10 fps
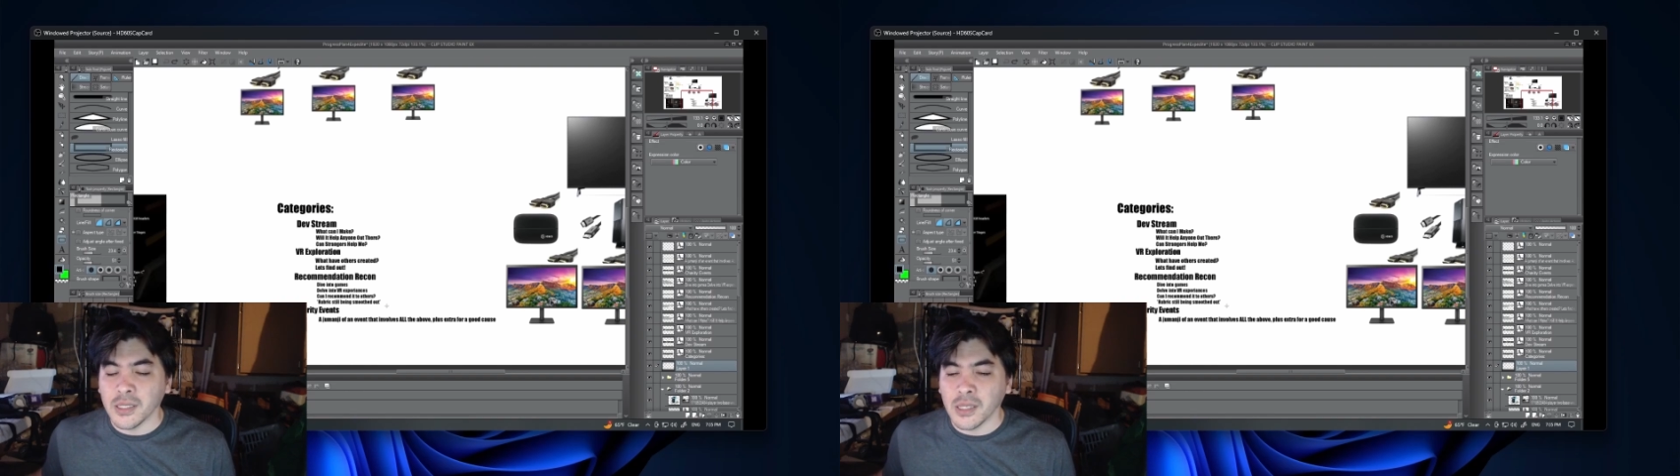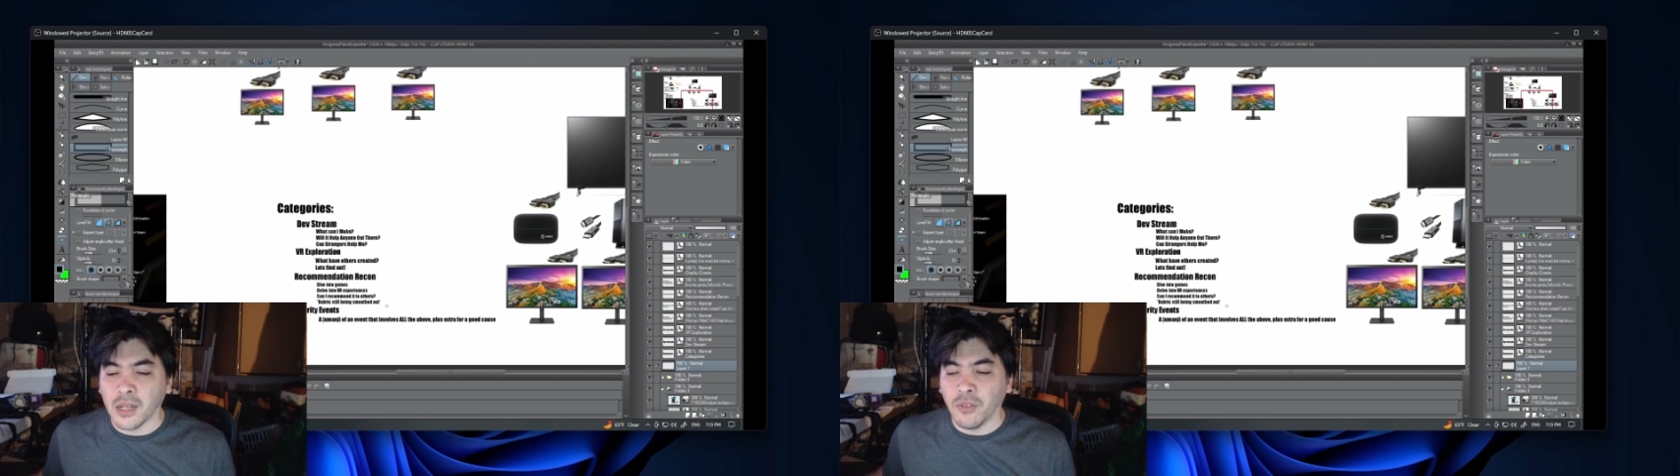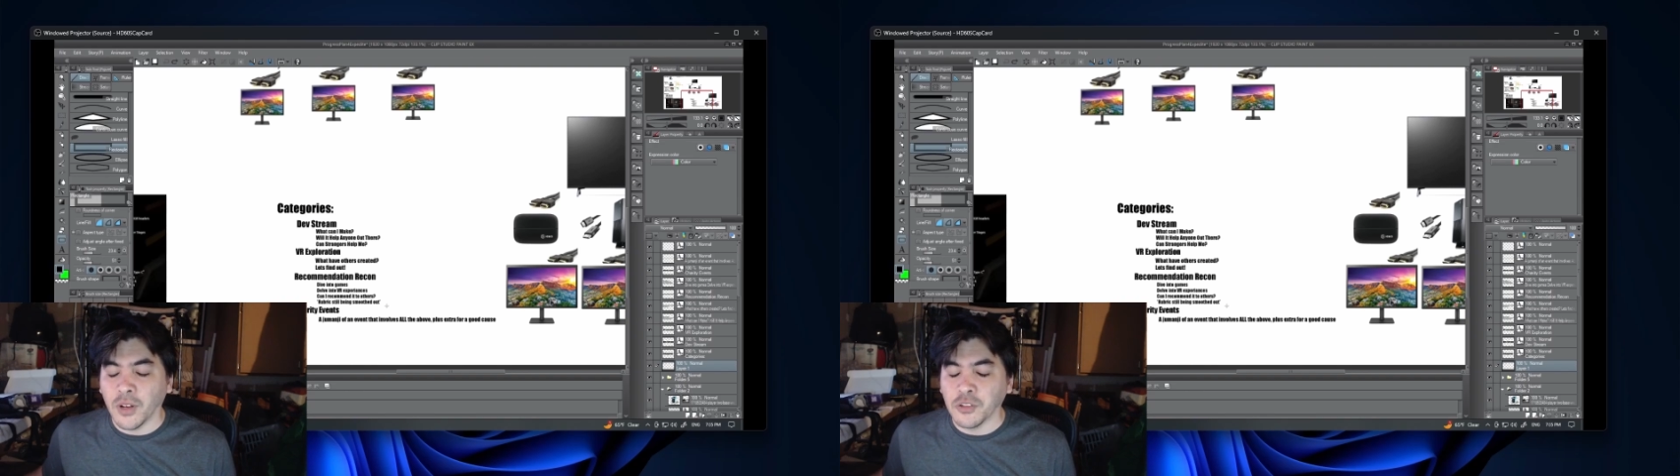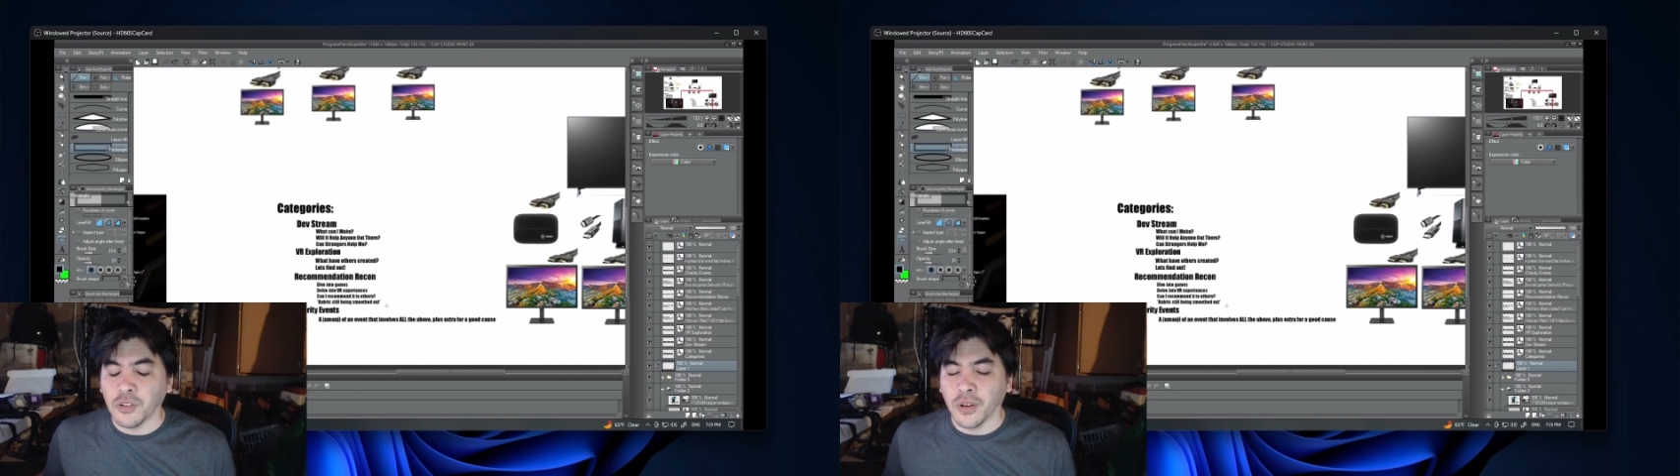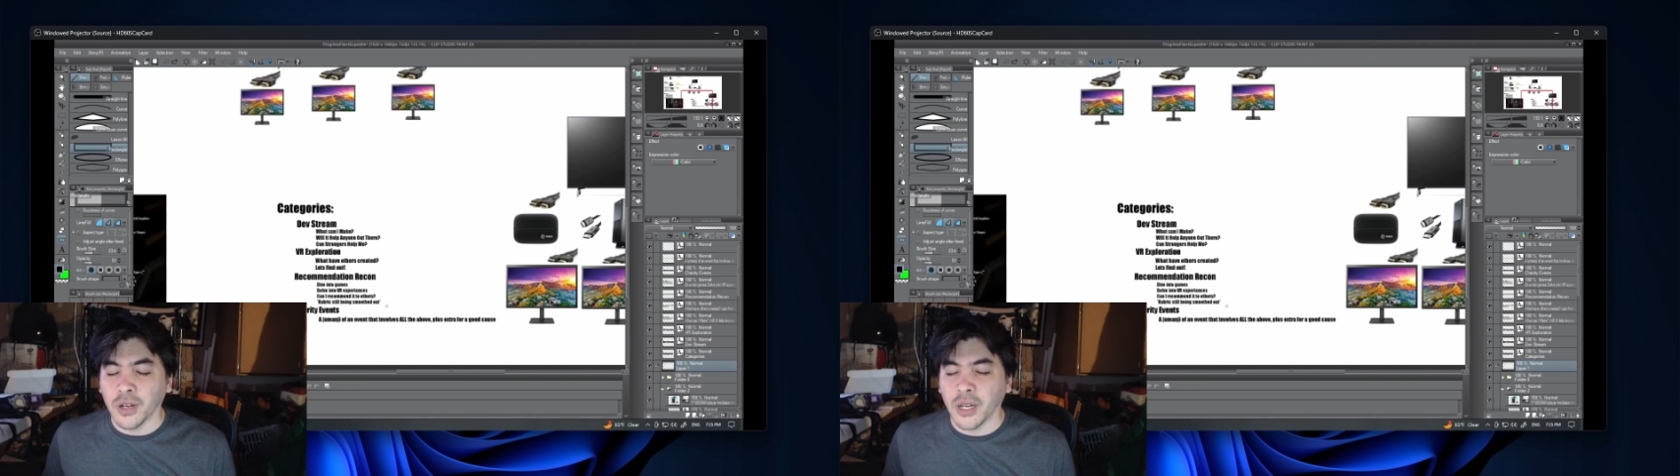is that eventually
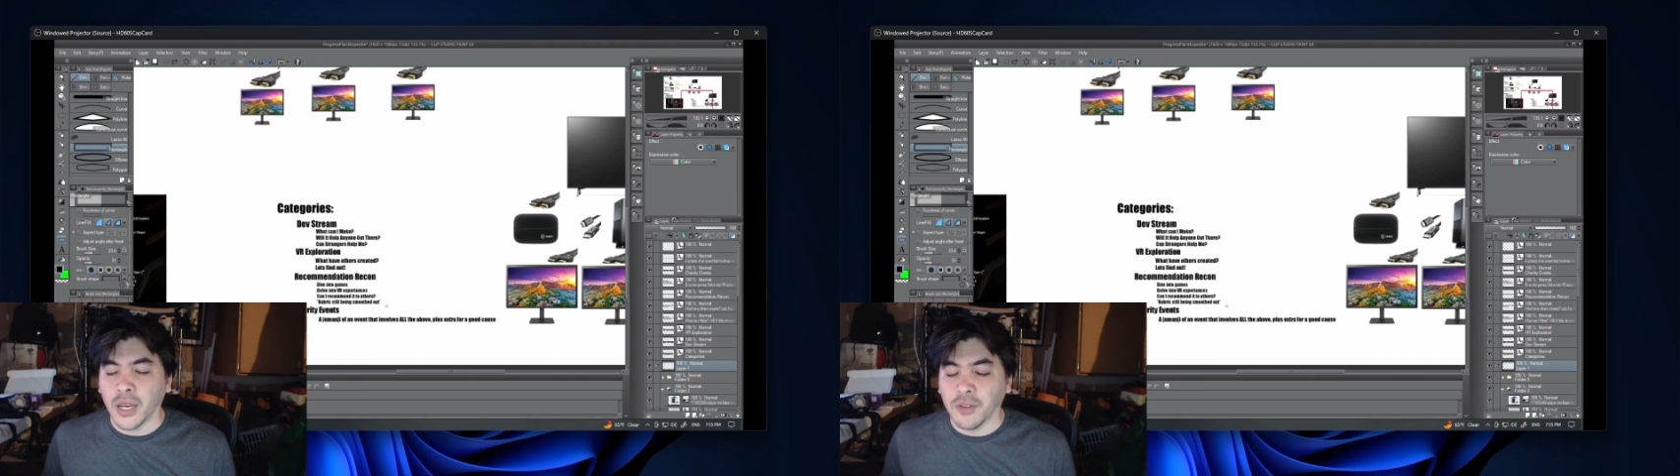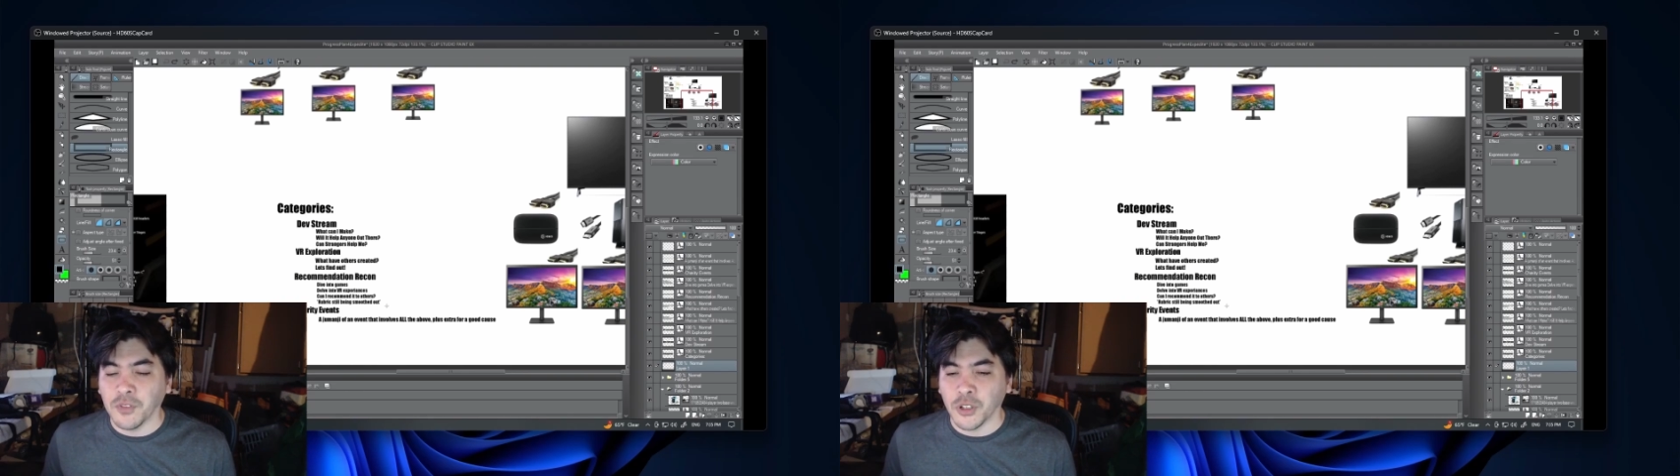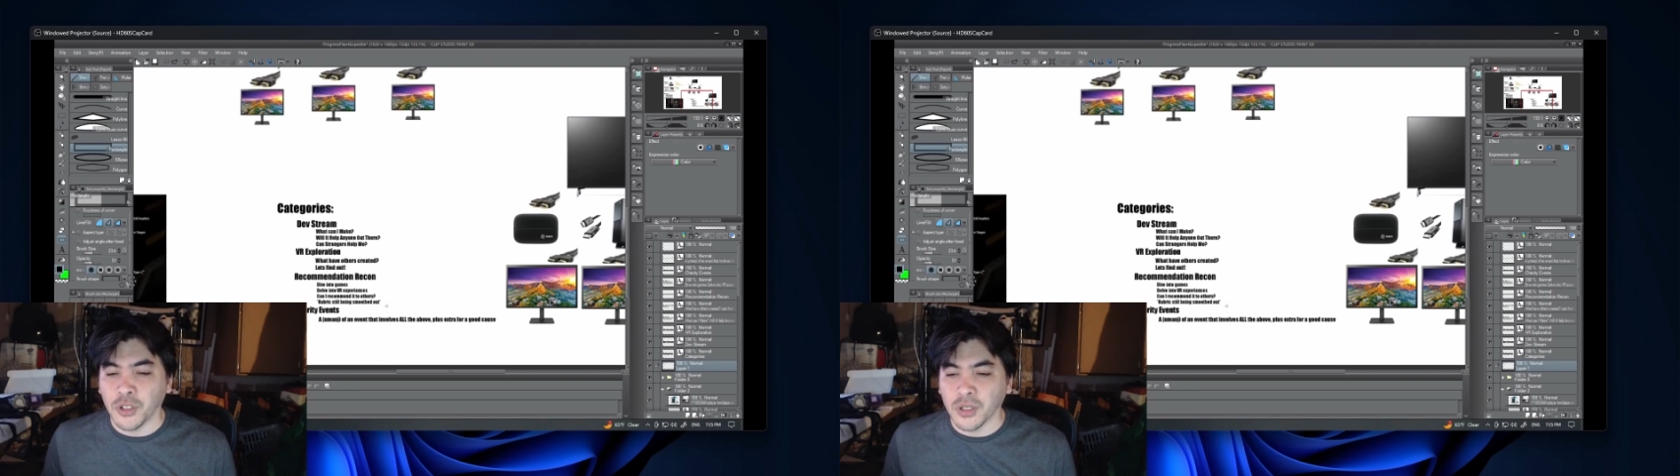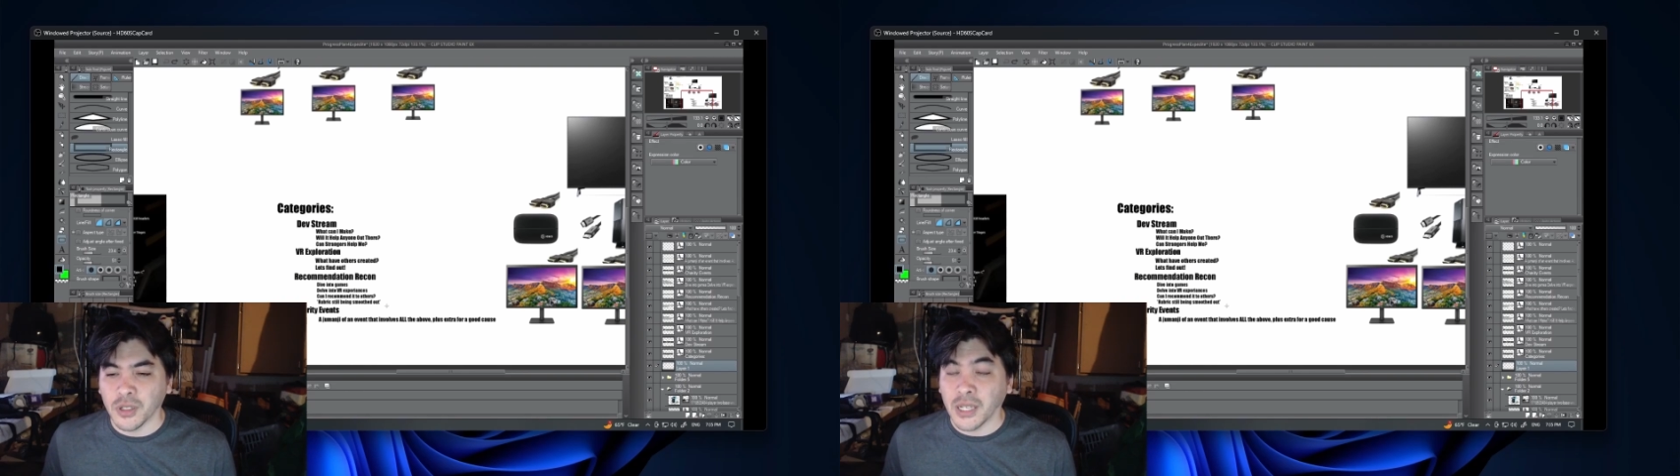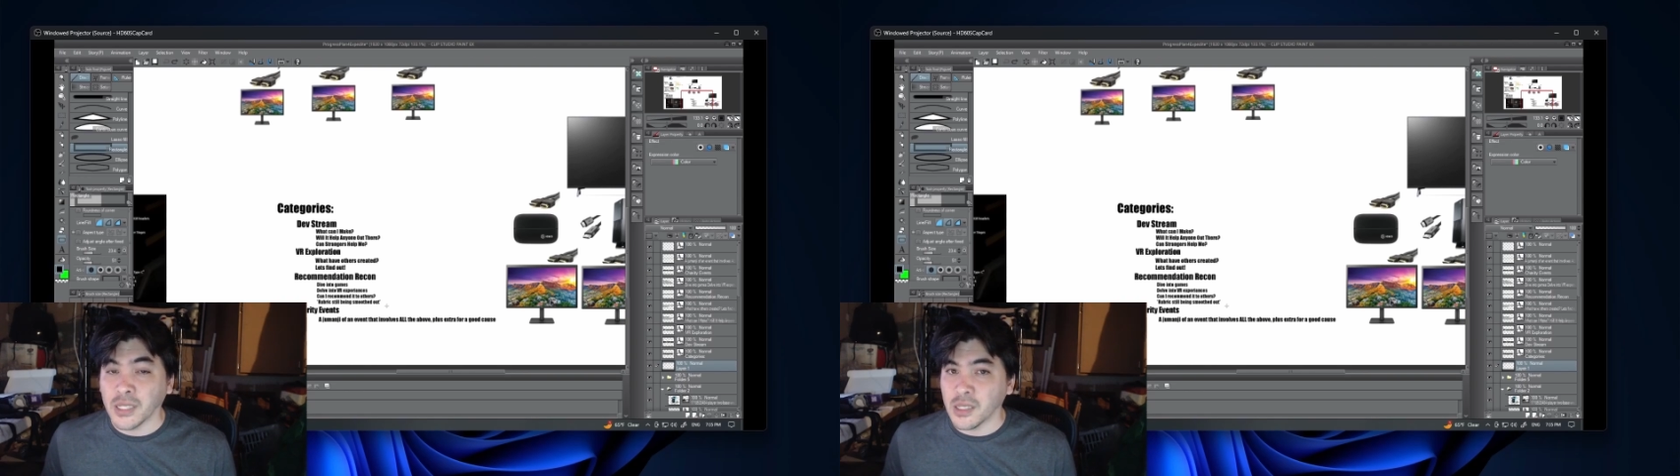they're gonna have to cook
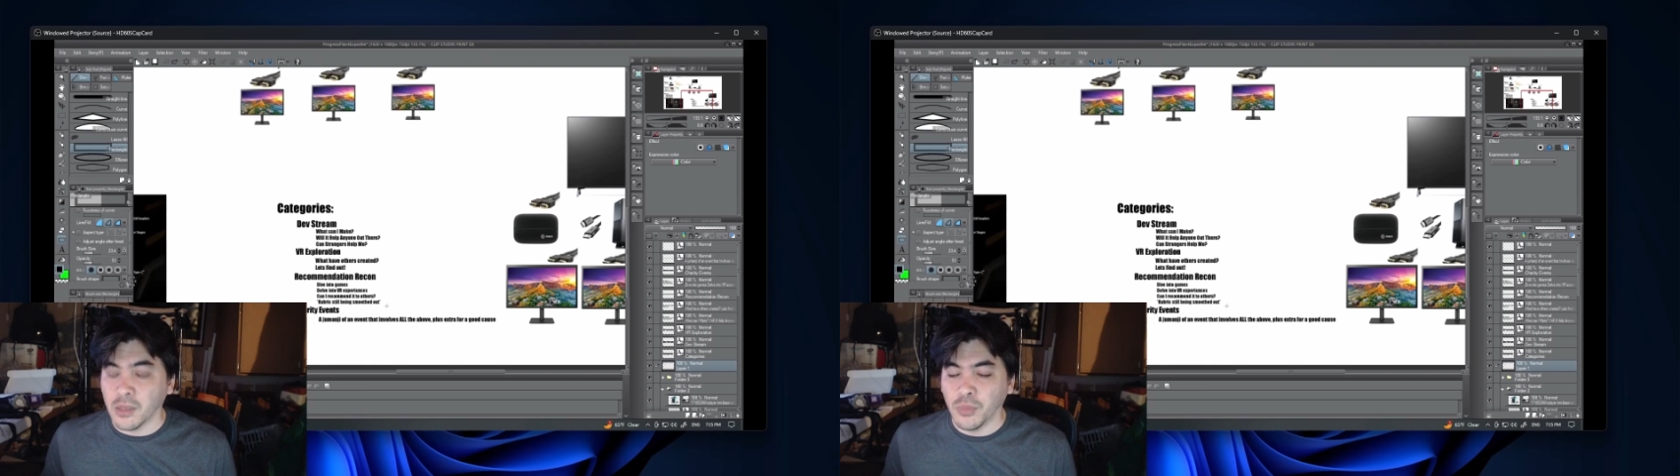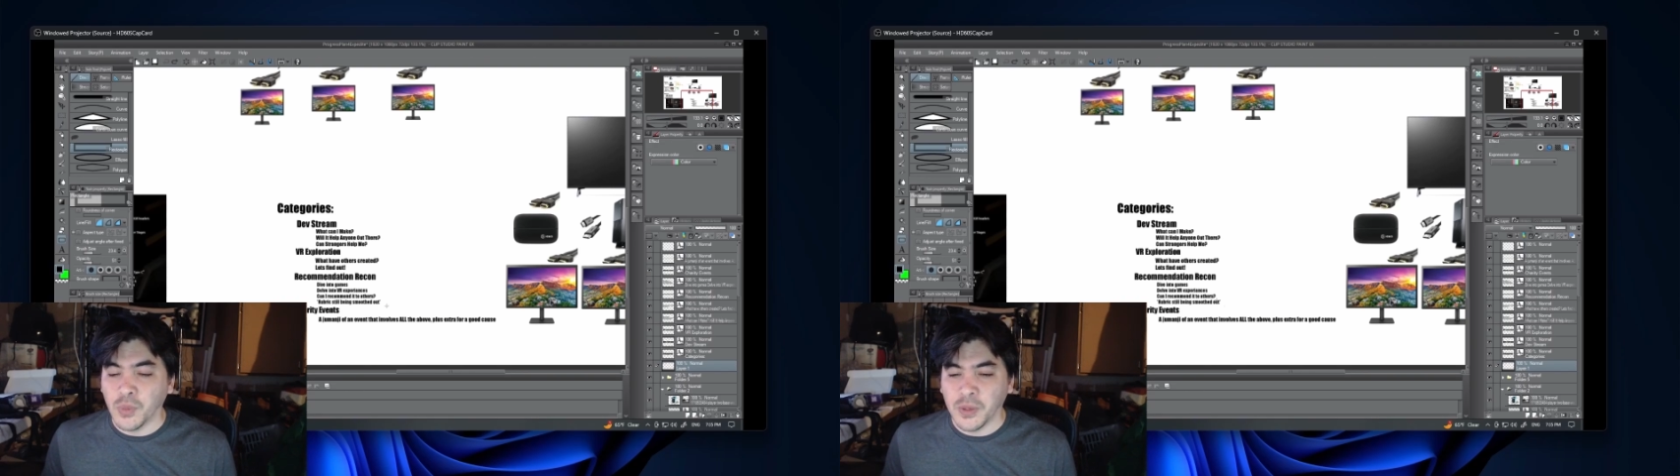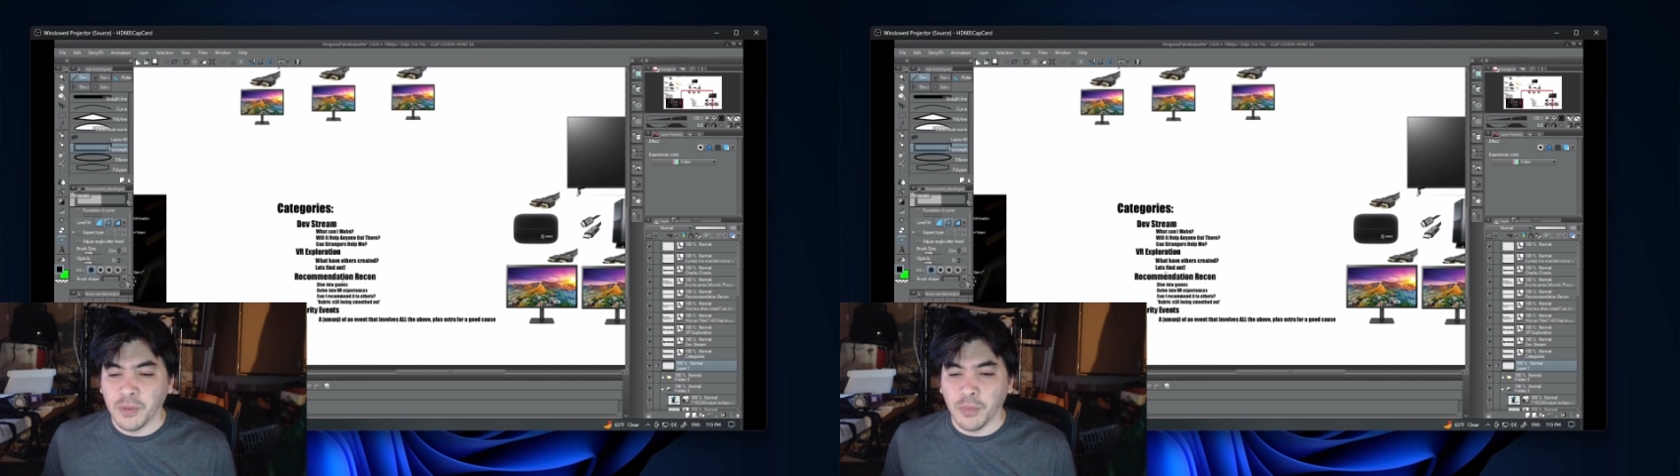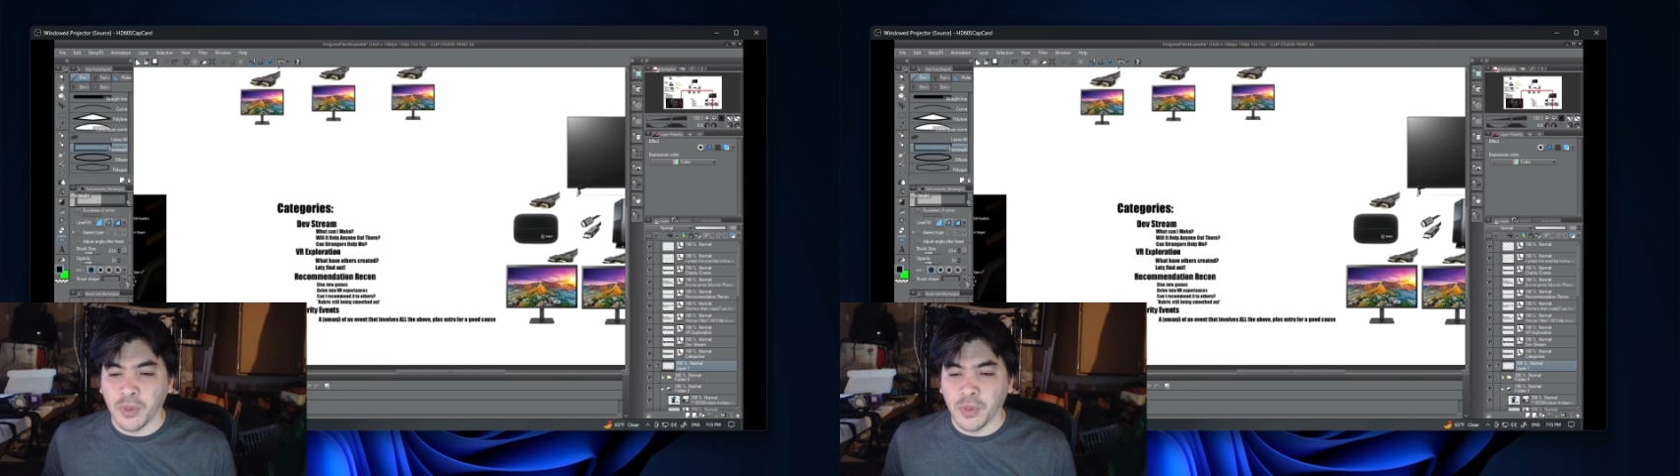at some point,